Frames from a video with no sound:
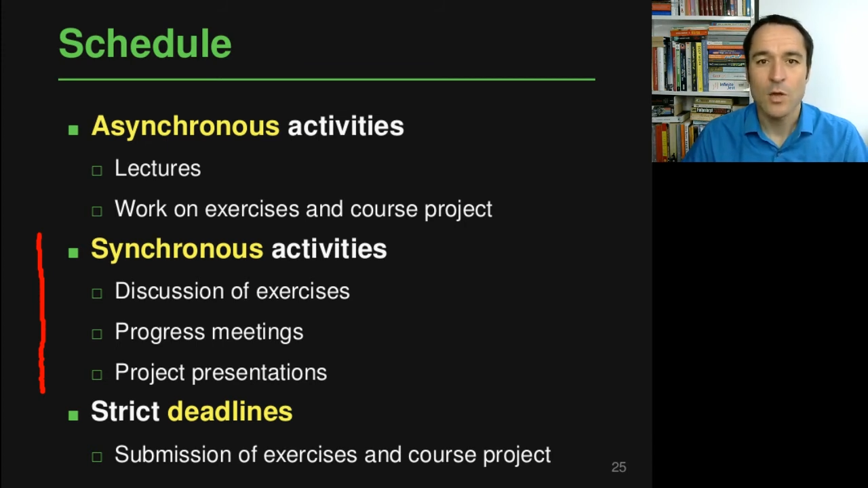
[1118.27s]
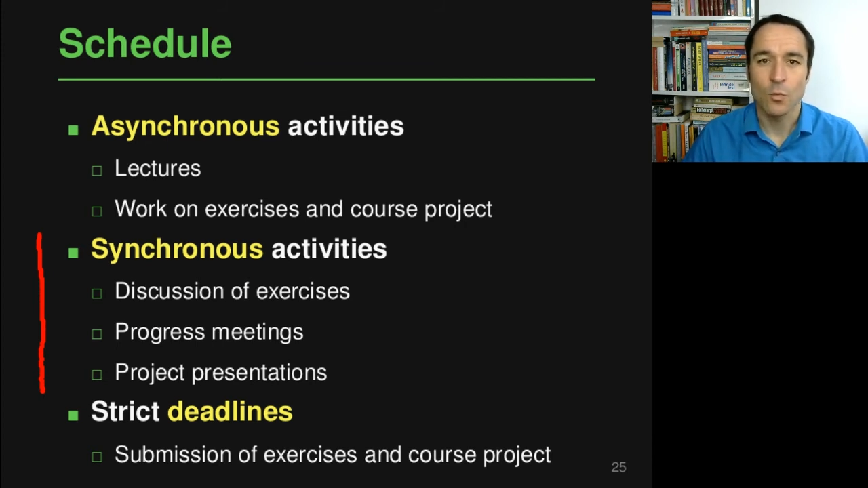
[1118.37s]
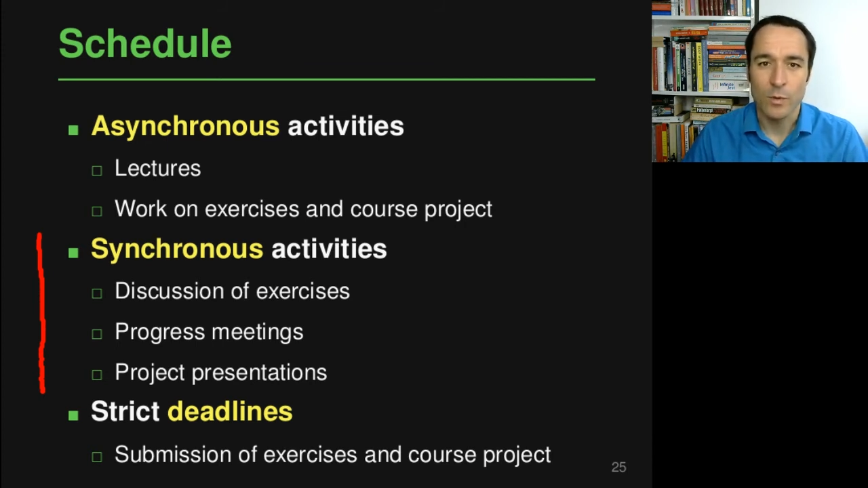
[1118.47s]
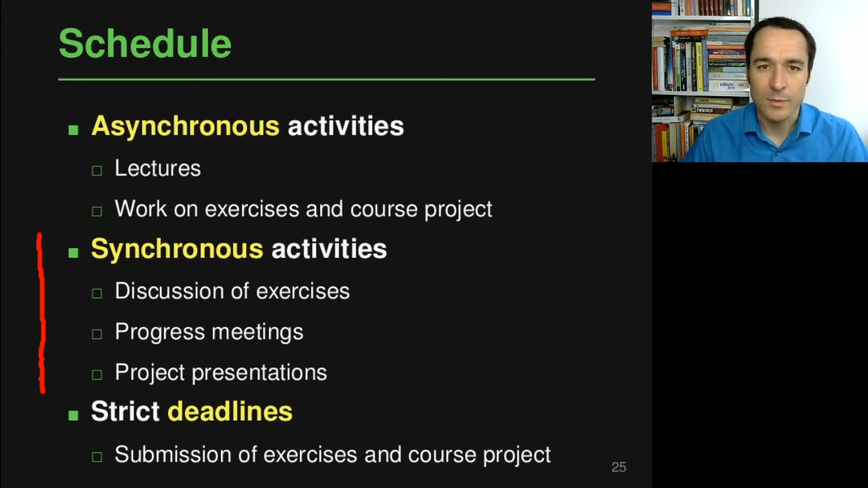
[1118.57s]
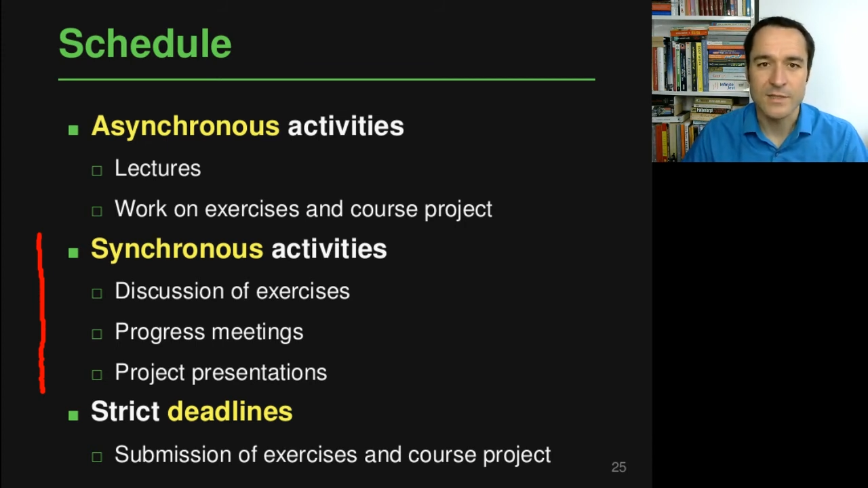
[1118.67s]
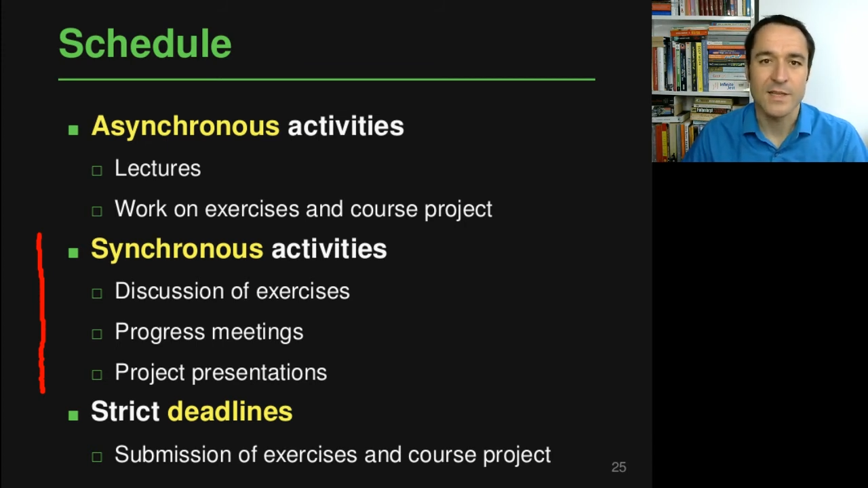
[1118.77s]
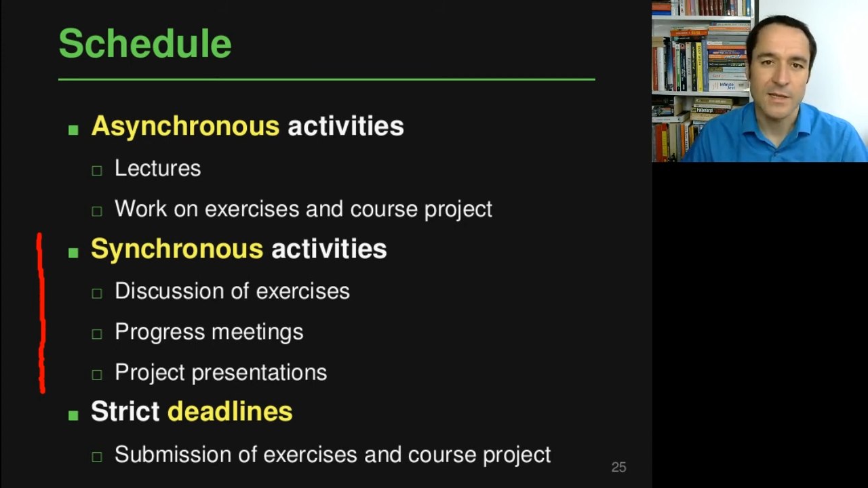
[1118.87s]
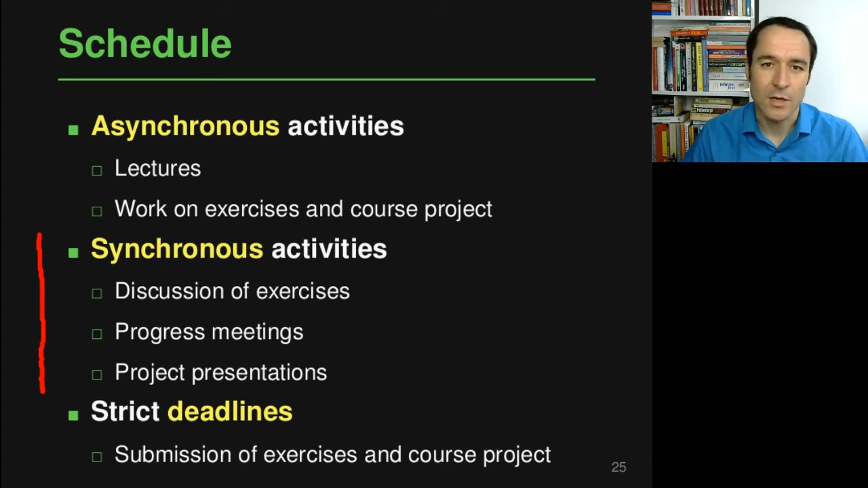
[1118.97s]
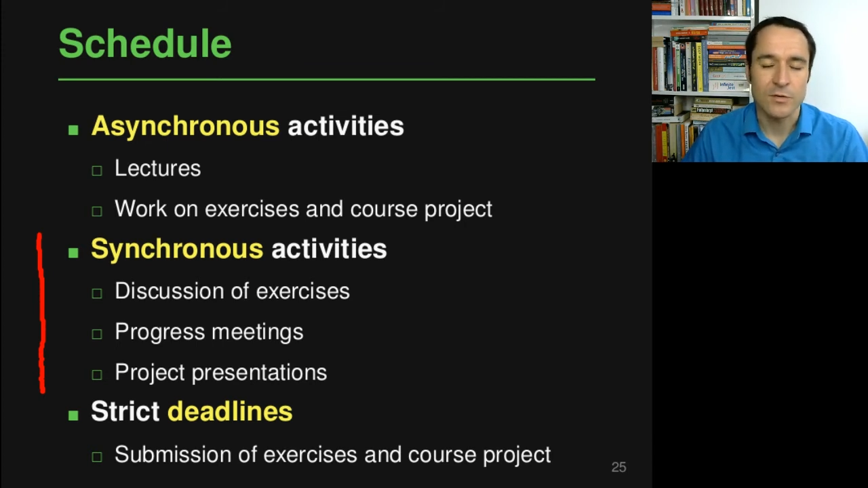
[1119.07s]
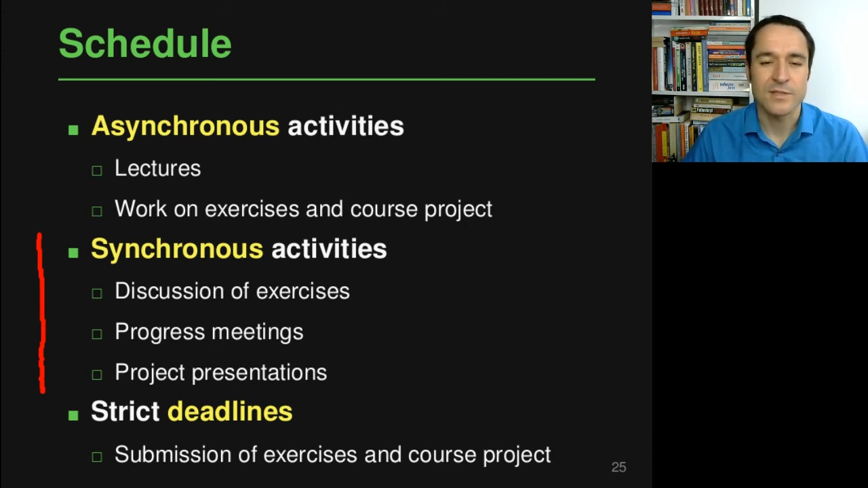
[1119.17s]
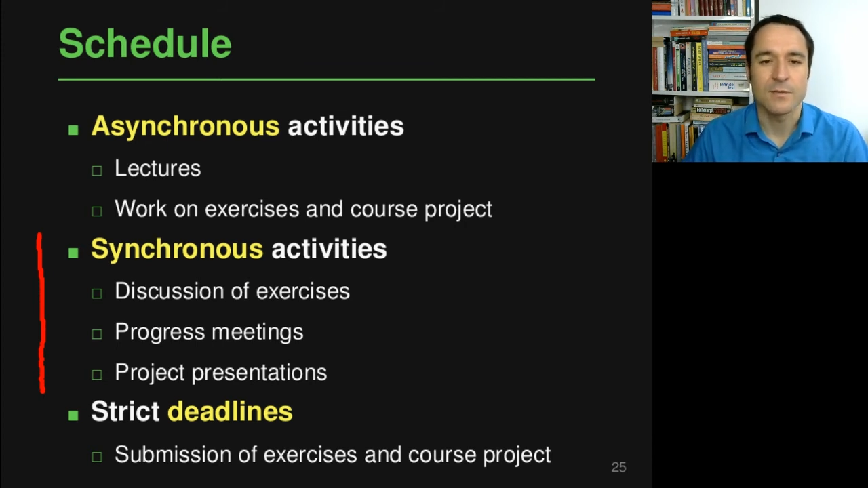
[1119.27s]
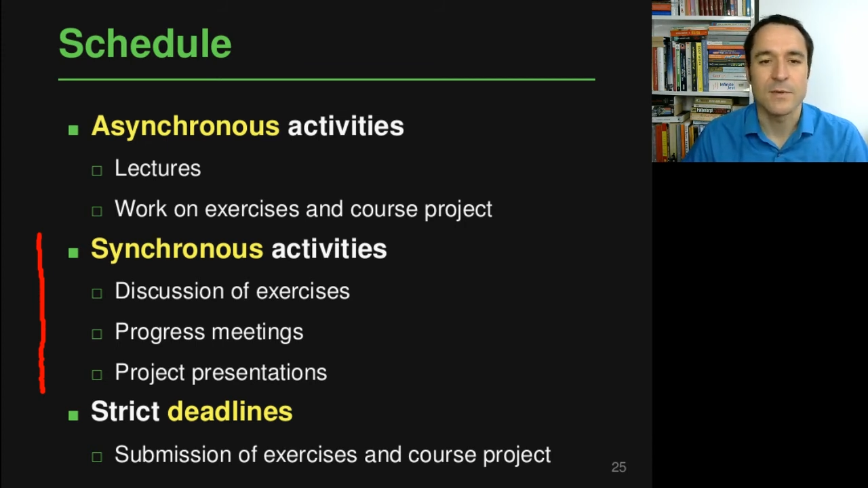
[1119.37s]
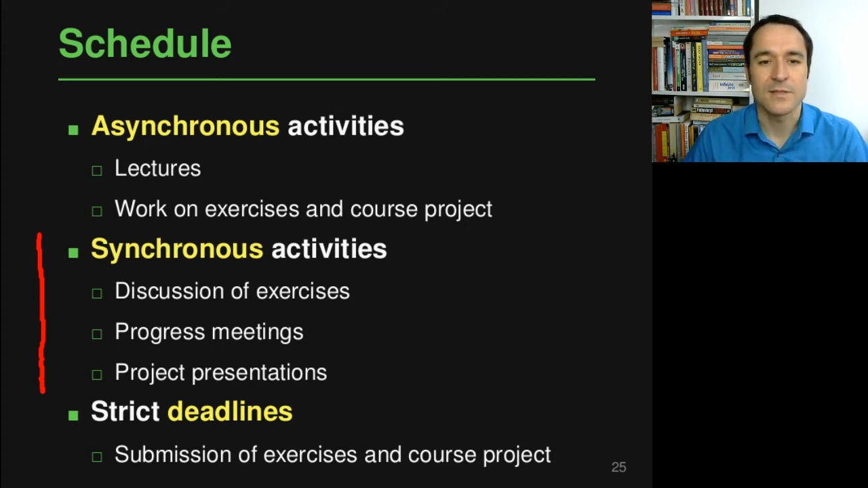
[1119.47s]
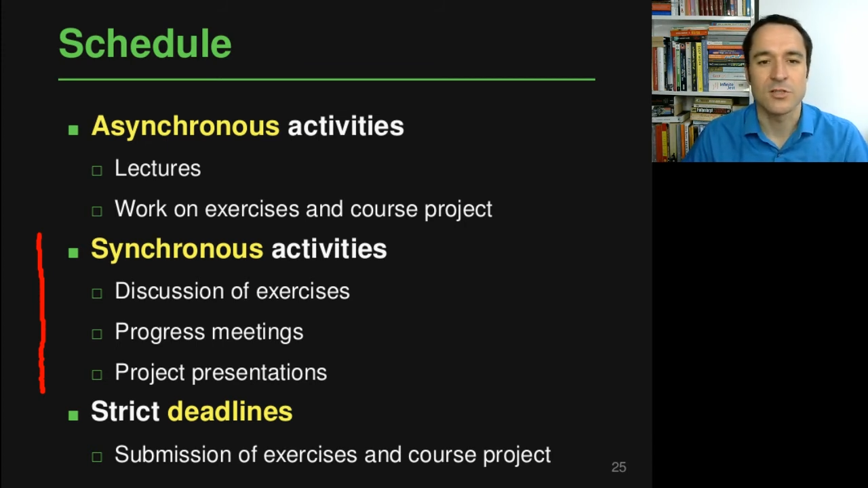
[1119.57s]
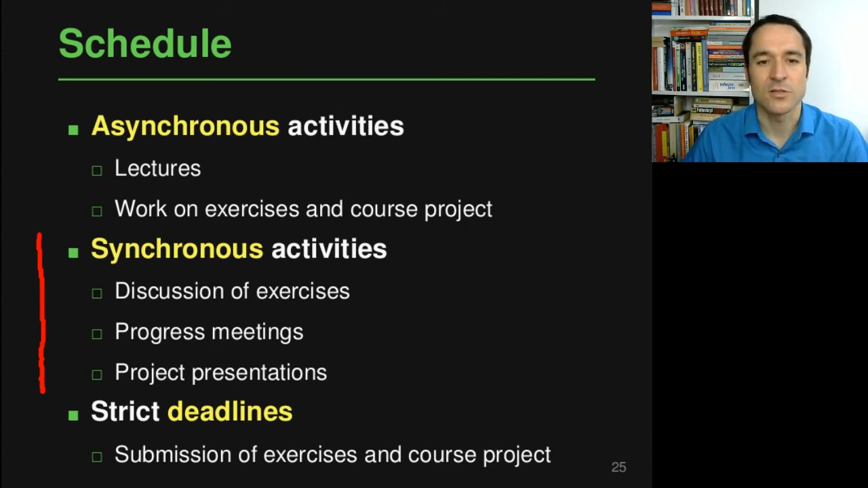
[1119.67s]
We will send out some
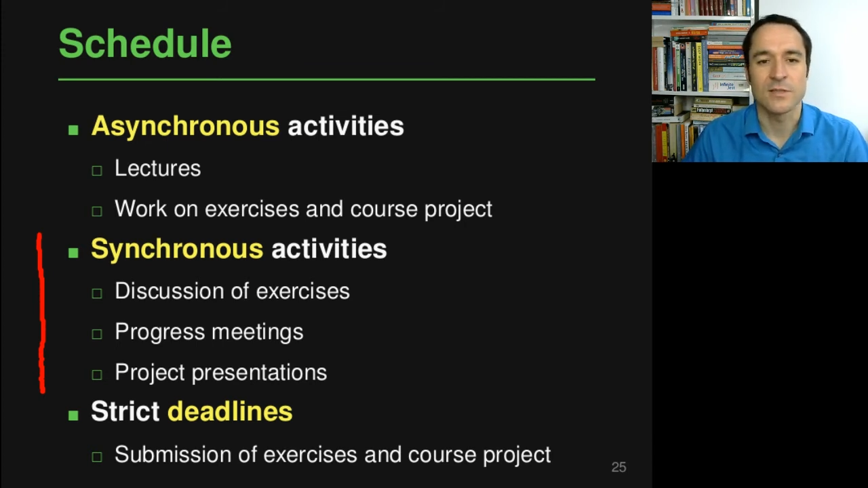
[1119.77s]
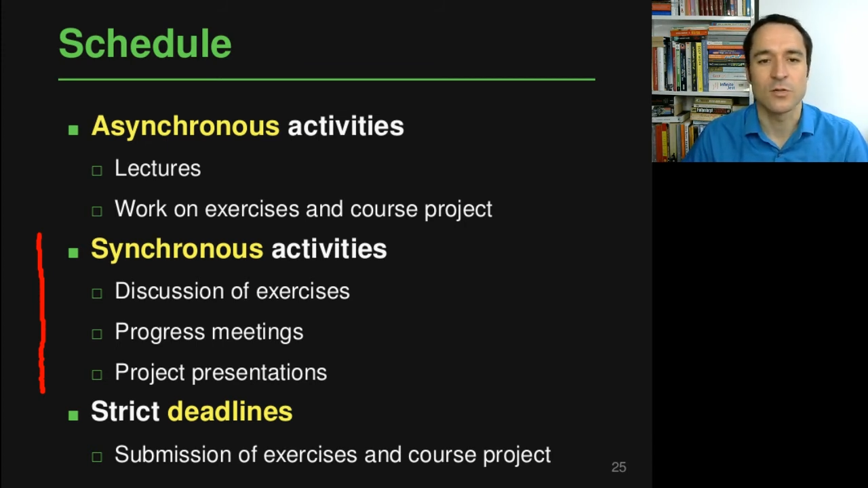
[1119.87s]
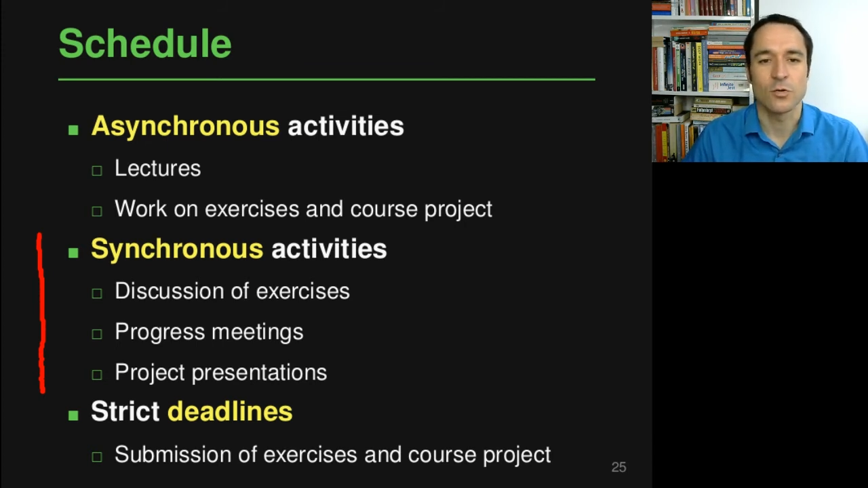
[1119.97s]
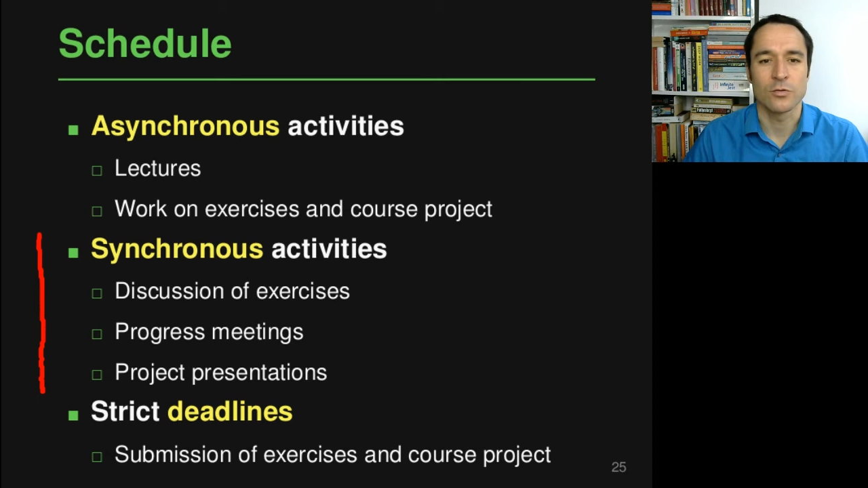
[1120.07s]
messages in order